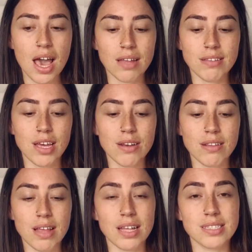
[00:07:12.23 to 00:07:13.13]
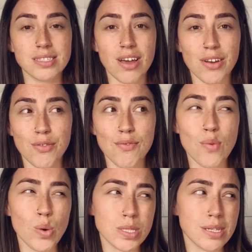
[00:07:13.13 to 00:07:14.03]
And then that's kind of
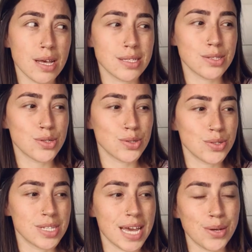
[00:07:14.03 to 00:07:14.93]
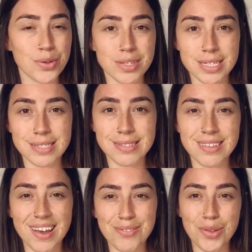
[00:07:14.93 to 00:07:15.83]
forced us to take on these
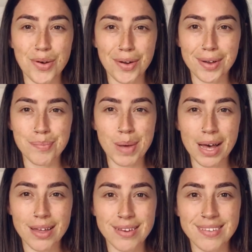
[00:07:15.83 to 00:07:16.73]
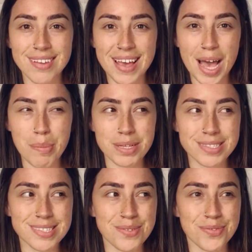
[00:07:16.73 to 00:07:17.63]
lifelong bad
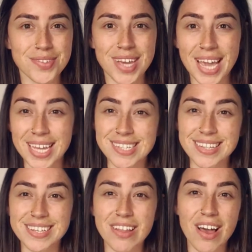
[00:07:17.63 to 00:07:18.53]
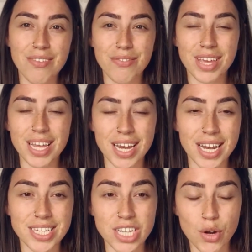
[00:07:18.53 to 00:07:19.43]
habits of handling life
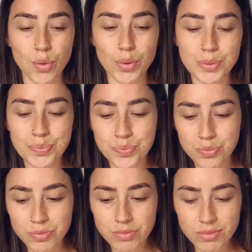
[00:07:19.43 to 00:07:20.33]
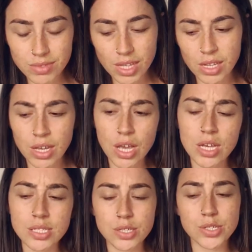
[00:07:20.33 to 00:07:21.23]
in general.
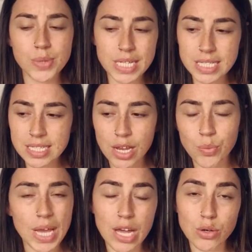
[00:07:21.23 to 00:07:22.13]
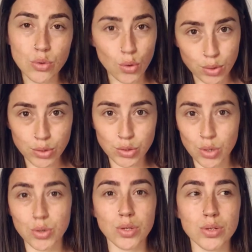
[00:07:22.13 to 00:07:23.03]
So to an extent, we had no
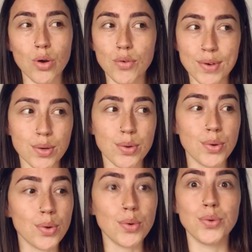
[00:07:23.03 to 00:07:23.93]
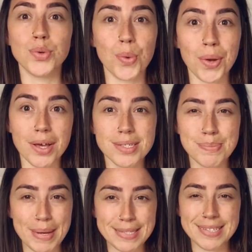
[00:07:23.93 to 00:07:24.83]
control over who taught us
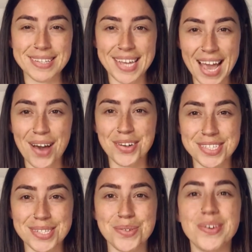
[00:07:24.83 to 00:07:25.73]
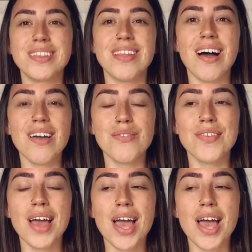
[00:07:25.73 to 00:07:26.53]
basically how to deal with life.